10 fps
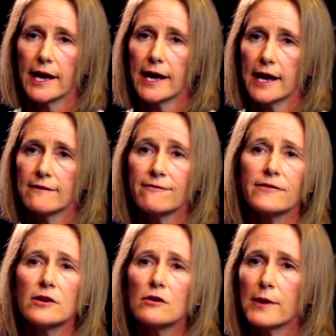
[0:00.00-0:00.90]
and
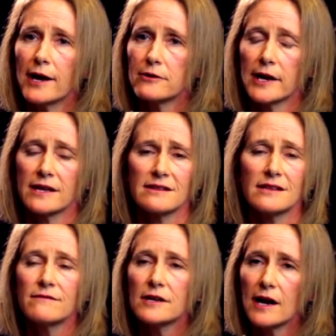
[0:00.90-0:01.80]
feel better and
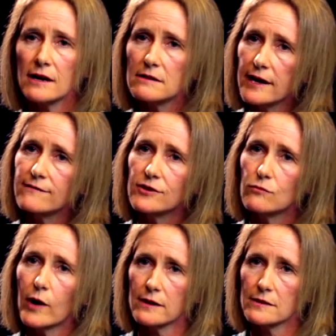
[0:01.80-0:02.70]
live the kind of life
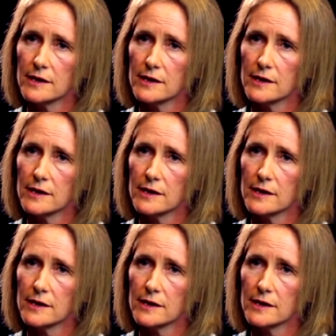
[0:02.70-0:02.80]
you want to